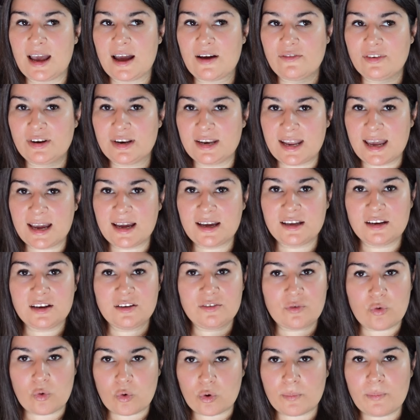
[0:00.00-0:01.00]
have a
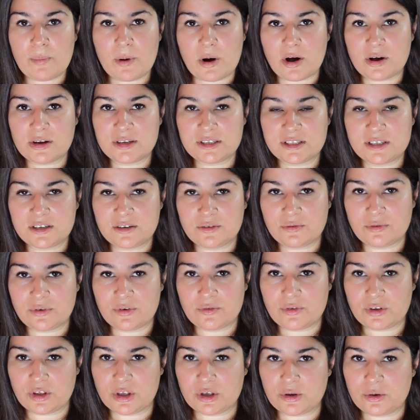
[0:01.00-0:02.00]
negative or positive
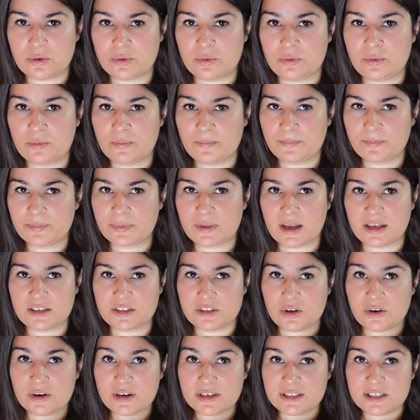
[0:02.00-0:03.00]
review as
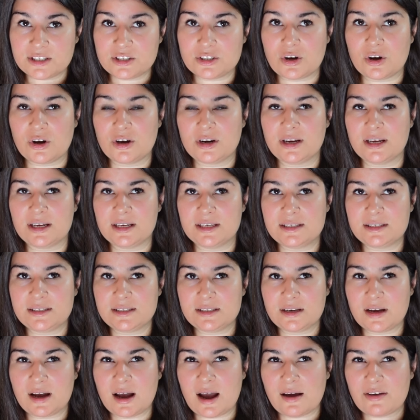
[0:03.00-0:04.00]
long as it's
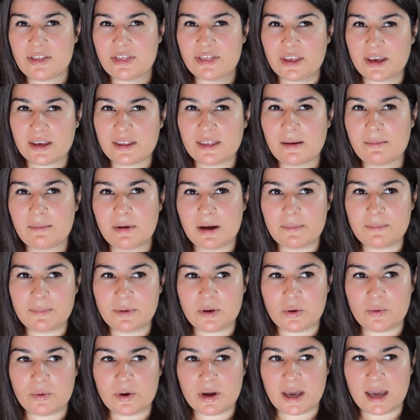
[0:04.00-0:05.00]
honest. I think that might
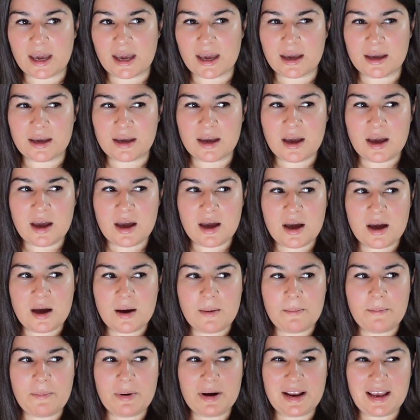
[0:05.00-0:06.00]
be okay.
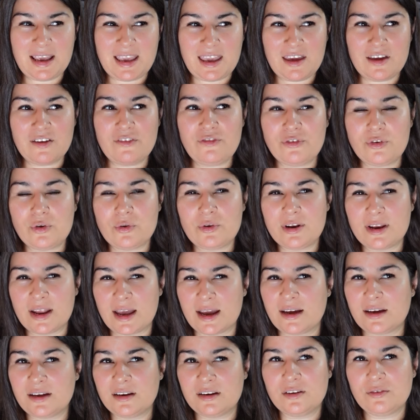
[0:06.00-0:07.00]
But if your
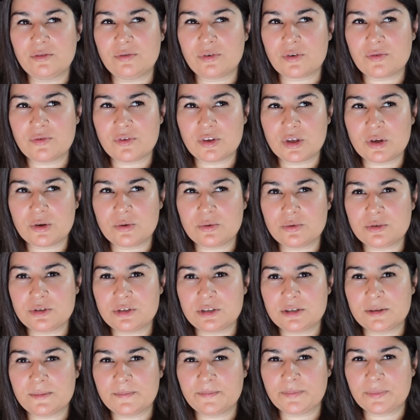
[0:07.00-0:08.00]
negative
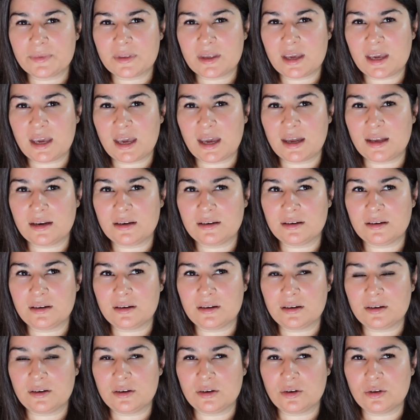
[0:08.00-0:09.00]
reviews can
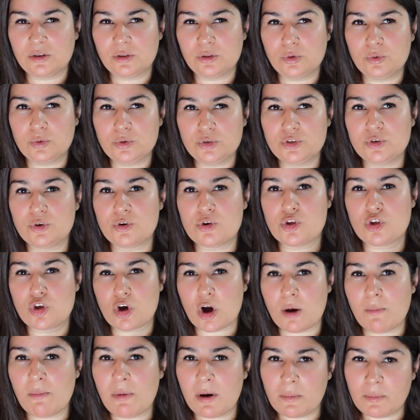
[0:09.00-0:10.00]
lose your
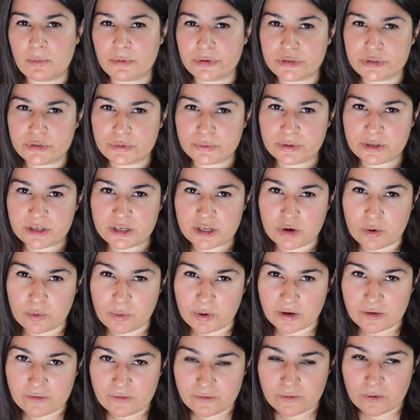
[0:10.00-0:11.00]
job opportunity
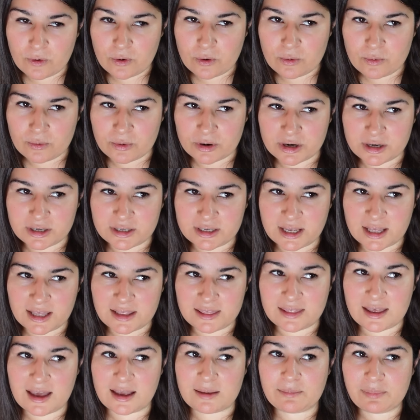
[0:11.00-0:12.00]
going forward
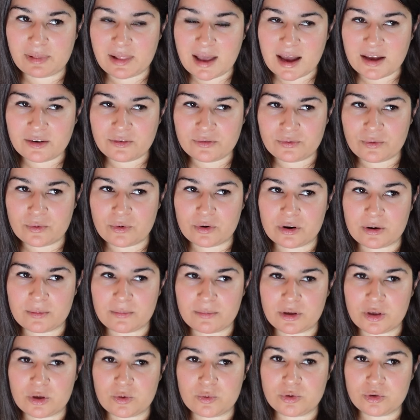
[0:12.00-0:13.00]
in that
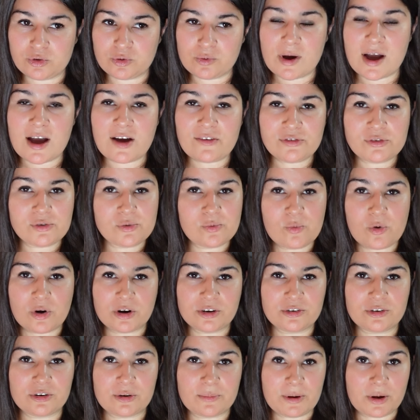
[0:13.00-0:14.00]
platform, you do have to
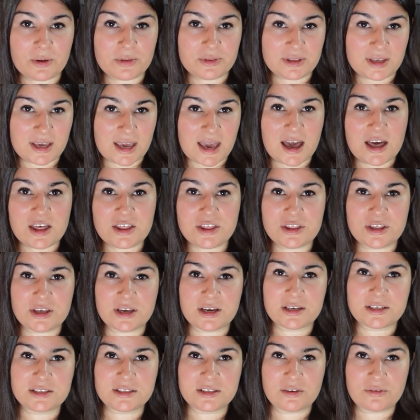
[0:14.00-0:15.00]
wonder about the
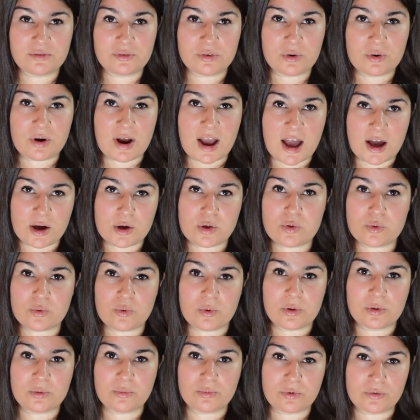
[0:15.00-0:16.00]
ethics of your
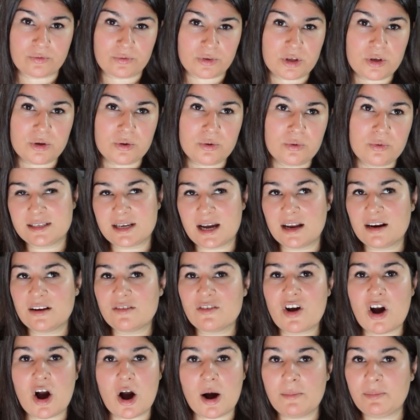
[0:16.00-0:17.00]
actual review. It's kind
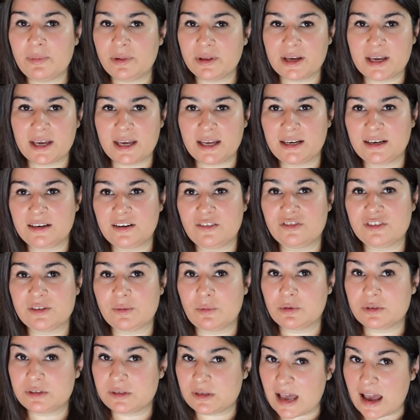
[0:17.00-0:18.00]
of complicated if
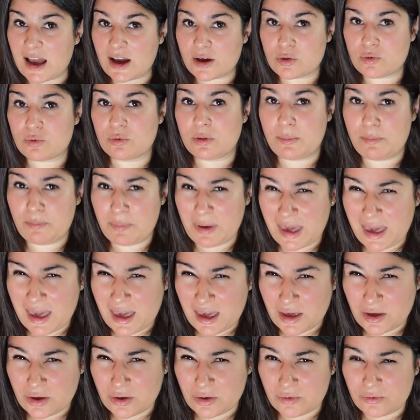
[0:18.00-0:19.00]
someone's actually
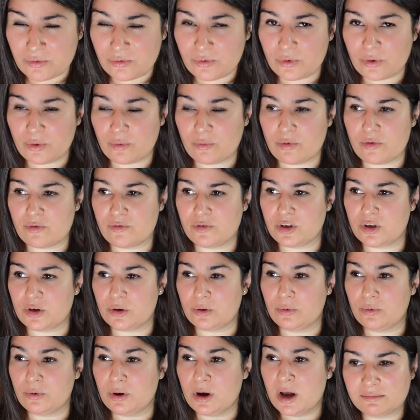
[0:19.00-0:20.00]
paying you for a
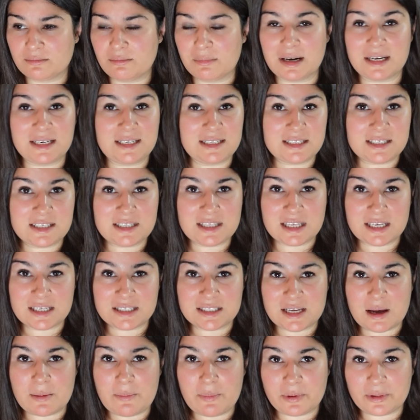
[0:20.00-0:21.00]
review. It muddies
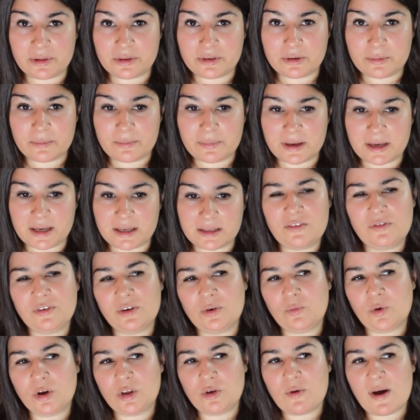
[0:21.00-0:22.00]
things up a little bit.
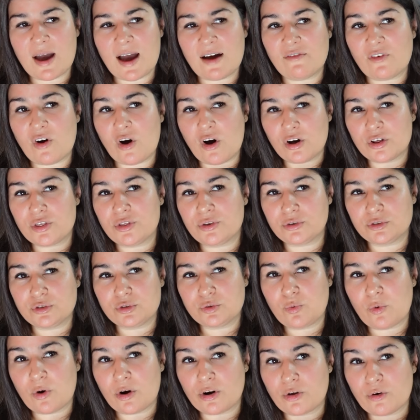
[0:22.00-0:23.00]
Even when you have authors
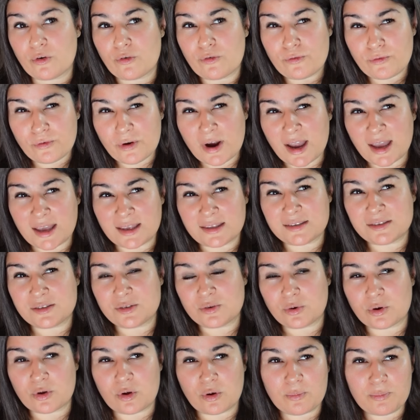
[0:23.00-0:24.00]
who are your friends
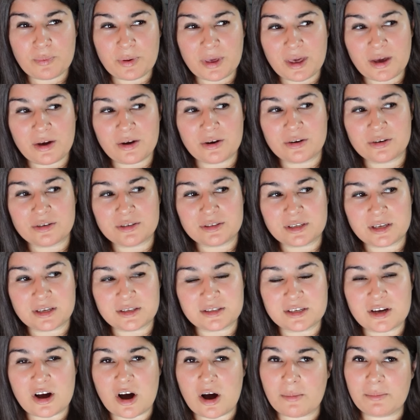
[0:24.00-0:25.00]
or your peers,
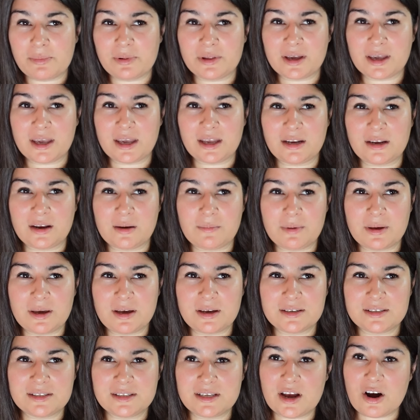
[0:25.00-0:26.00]
it's complicated
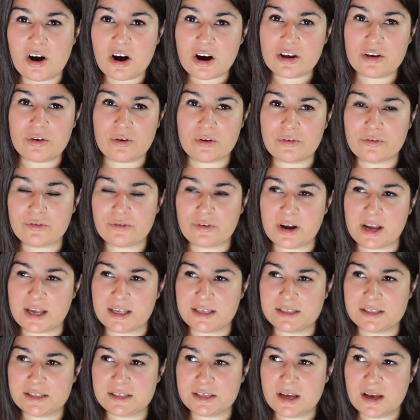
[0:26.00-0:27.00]
because they are your
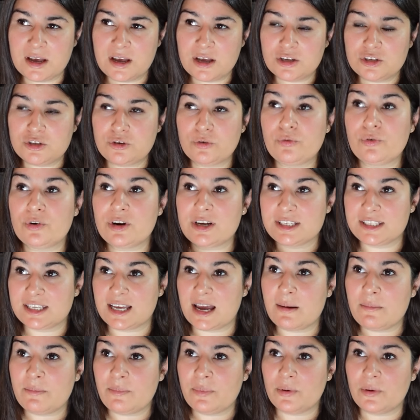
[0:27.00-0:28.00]
friends. So for
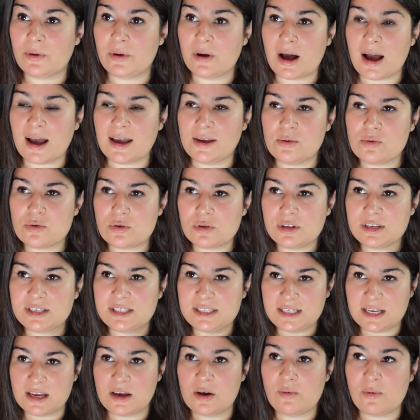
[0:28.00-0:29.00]
example, I usually
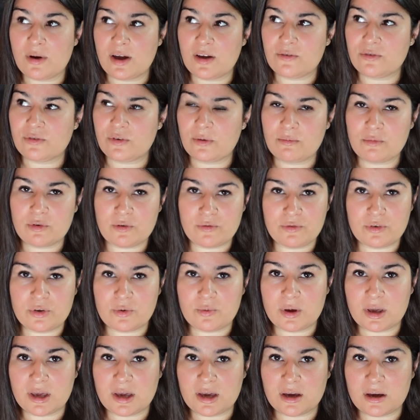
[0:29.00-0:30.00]
stay away from
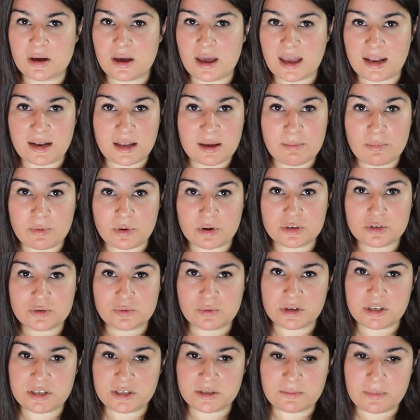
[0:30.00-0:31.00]
reviewing any books
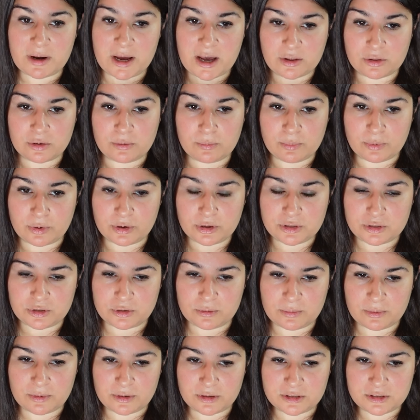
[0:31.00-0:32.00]
written by other
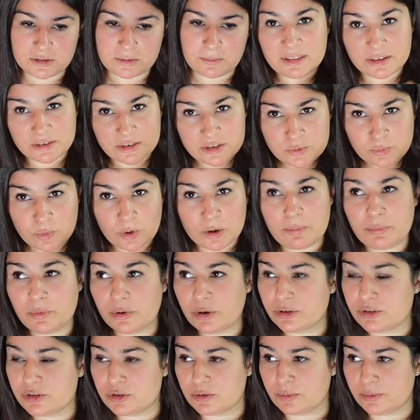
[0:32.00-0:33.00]
booktubers. There is one
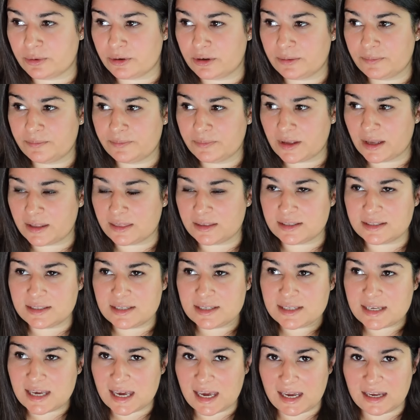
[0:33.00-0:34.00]
booktuber, and this
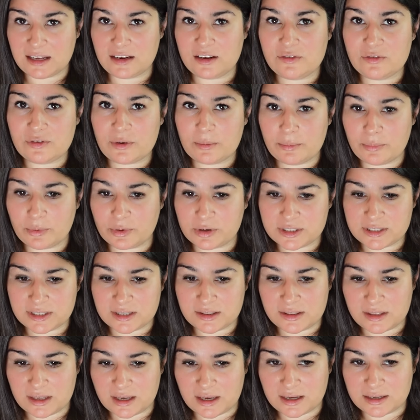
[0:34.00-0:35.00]
is Katie from Books
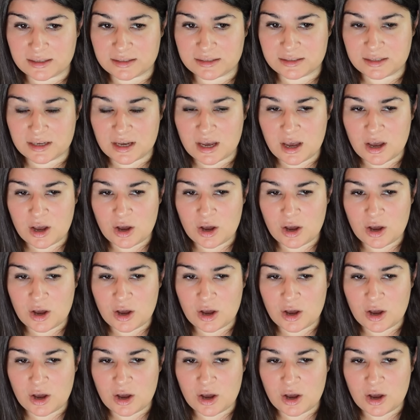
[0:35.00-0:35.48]
and Things,